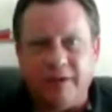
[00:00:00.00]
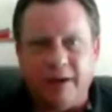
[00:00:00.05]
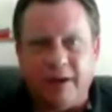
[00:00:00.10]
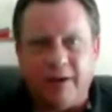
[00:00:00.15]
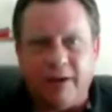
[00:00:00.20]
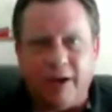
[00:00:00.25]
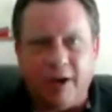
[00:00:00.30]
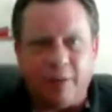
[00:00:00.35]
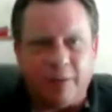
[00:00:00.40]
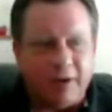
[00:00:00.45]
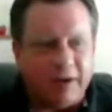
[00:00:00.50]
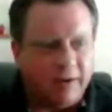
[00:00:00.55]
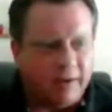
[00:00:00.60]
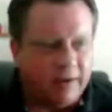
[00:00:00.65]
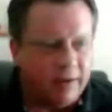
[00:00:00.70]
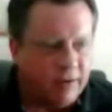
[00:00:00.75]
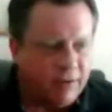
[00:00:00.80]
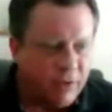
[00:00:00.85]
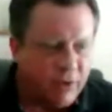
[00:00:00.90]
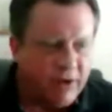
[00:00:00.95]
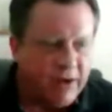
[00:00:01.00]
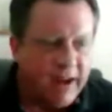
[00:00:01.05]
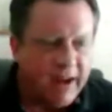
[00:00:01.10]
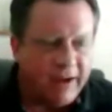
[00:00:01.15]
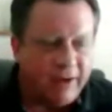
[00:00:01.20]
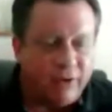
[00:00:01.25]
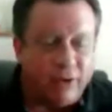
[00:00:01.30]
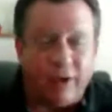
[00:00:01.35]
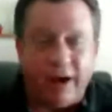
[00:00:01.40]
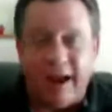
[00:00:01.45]
helping create
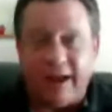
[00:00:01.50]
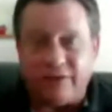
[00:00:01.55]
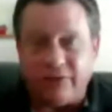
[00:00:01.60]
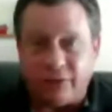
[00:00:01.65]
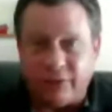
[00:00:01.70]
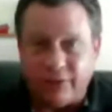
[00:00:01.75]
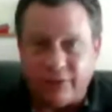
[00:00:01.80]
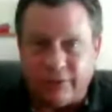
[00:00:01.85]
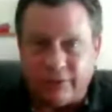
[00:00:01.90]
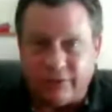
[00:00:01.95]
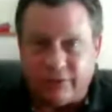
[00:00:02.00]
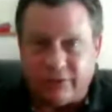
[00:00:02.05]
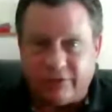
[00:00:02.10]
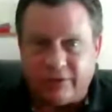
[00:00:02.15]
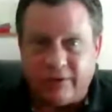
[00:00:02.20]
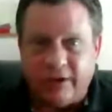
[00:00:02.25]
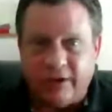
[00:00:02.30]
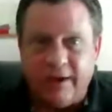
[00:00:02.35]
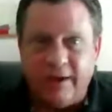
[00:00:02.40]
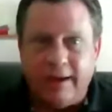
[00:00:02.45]
grassroots